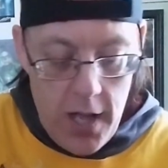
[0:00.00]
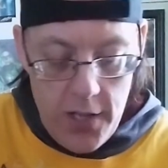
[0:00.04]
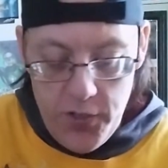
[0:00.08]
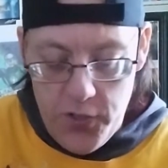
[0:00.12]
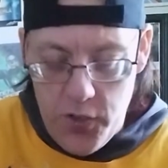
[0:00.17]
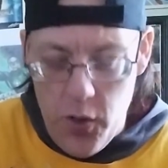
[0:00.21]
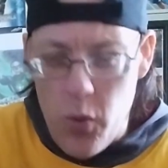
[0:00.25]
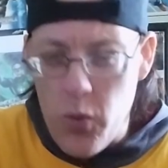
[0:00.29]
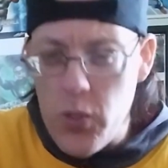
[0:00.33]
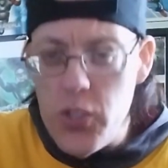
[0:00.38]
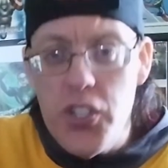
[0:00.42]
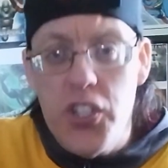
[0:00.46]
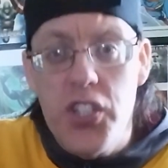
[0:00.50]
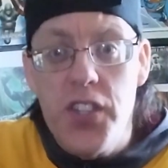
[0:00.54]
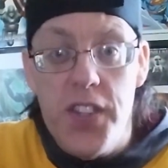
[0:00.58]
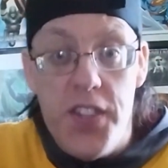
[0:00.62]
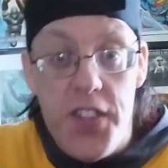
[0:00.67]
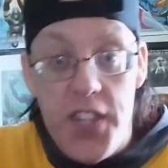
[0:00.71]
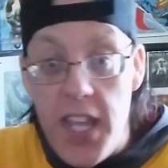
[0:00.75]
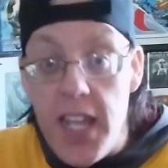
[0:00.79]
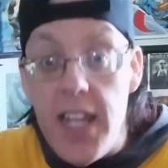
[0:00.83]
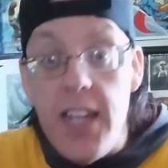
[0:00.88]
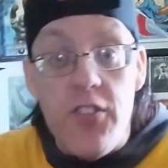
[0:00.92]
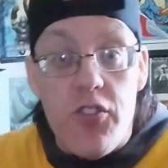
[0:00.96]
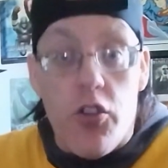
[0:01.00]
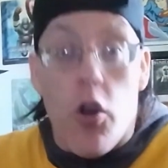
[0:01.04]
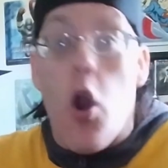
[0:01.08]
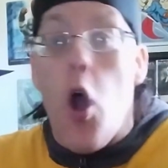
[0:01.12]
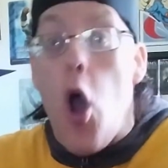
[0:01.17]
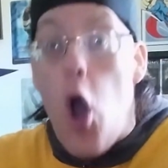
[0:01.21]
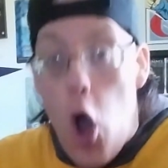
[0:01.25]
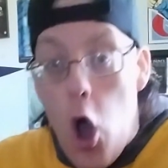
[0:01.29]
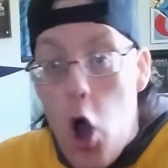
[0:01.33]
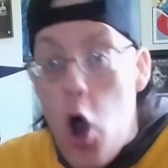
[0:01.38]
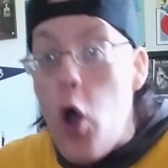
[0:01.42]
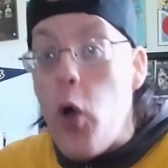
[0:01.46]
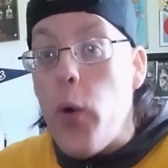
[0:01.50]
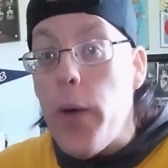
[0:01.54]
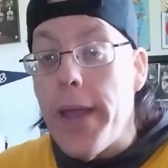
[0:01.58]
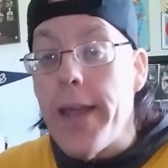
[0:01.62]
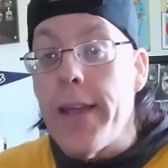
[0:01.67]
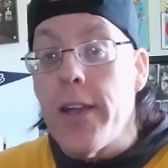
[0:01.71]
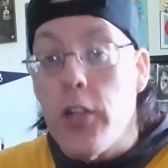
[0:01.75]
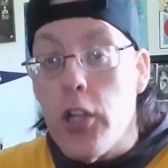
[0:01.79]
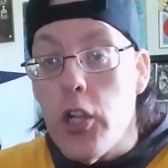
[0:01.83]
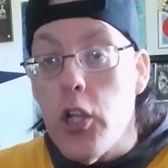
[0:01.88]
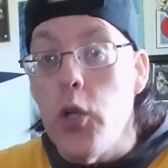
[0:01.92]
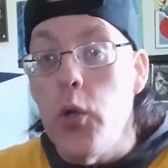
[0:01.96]
So these are all
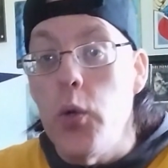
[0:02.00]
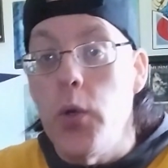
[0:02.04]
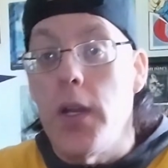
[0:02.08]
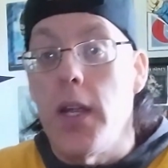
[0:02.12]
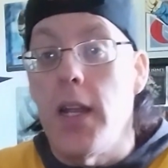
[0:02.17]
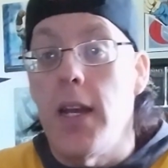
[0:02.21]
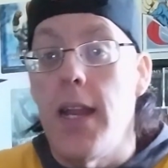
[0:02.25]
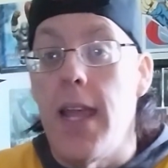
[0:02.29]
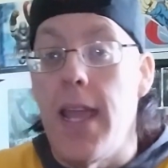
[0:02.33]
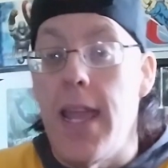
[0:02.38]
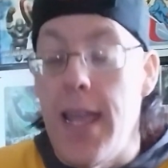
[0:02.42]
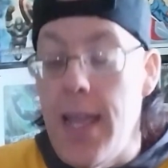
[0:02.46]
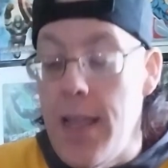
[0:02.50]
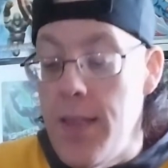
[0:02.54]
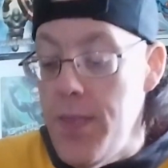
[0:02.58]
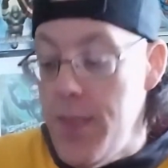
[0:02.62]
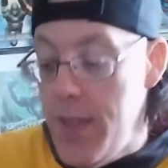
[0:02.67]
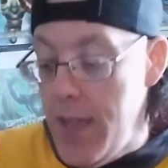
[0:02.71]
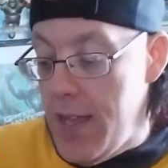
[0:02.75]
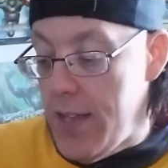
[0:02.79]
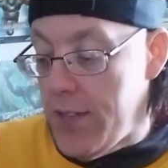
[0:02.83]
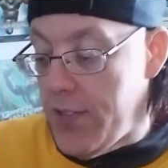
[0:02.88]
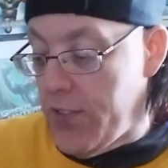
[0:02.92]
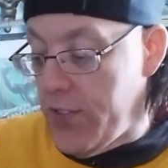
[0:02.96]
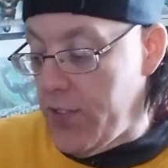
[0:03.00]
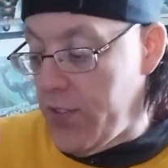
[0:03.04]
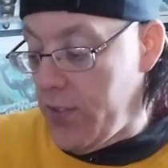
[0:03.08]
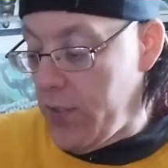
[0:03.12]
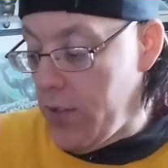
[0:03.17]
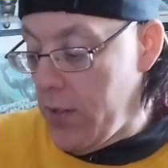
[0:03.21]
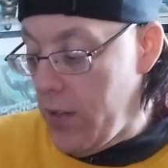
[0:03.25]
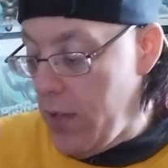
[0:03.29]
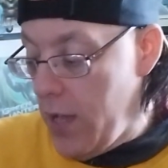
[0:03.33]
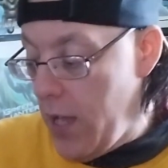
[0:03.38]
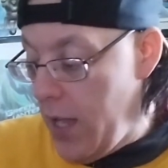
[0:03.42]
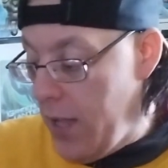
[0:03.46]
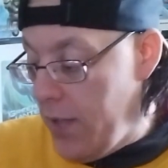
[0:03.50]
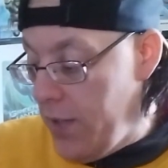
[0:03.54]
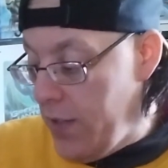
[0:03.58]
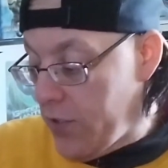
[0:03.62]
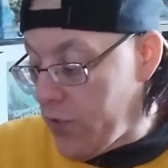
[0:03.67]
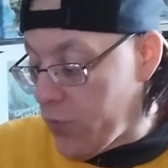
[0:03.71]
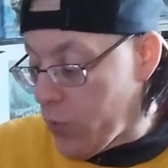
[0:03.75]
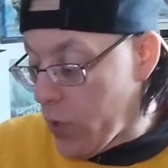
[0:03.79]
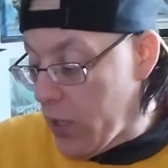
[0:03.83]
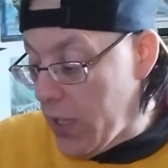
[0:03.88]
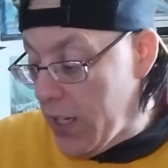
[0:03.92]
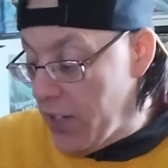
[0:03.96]
included in this
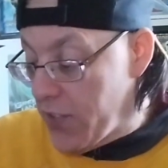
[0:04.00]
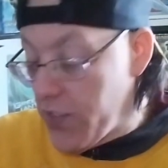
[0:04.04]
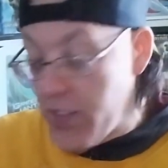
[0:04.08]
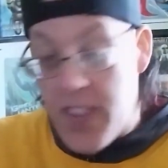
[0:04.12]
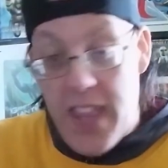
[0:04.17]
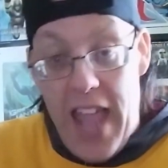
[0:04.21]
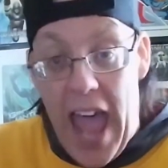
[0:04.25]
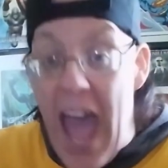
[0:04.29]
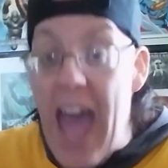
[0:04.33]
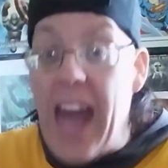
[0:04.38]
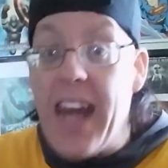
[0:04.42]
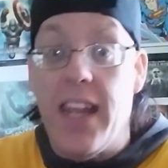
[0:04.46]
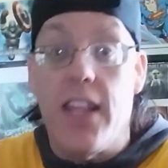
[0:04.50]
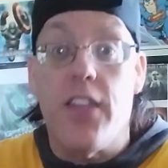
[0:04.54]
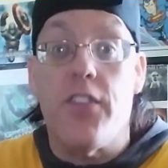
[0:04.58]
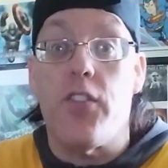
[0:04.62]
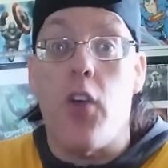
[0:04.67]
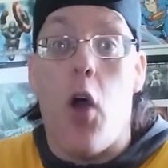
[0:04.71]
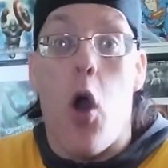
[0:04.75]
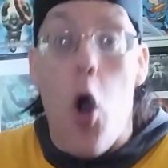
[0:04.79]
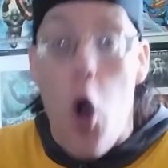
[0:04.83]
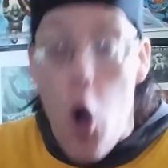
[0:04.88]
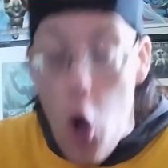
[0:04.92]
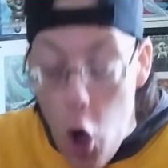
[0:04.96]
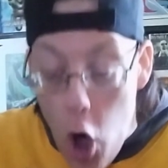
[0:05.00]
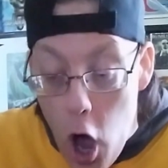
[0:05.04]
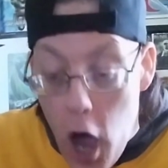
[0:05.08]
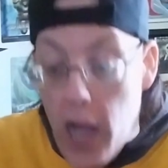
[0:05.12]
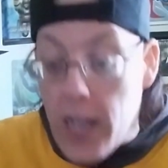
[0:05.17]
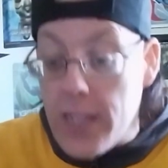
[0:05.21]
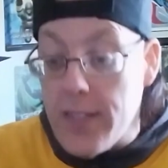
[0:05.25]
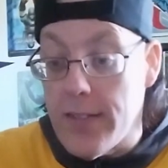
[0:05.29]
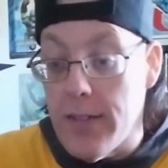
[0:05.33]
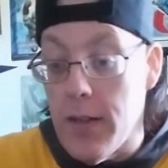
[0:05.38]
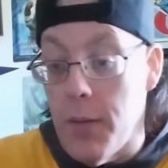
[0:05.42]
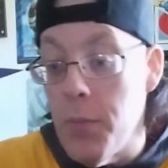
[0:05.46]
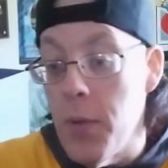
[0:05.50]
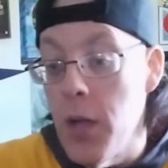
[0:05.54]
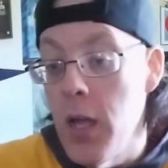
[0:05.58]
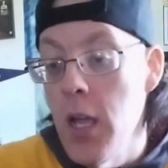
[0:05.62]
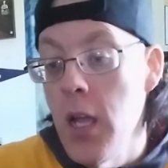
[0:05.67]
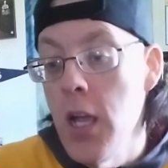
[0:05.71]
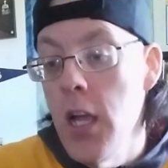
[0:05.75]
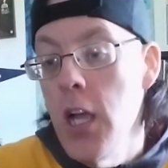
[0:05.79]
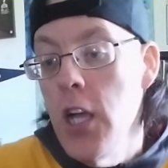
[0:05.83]
release. That is awesome.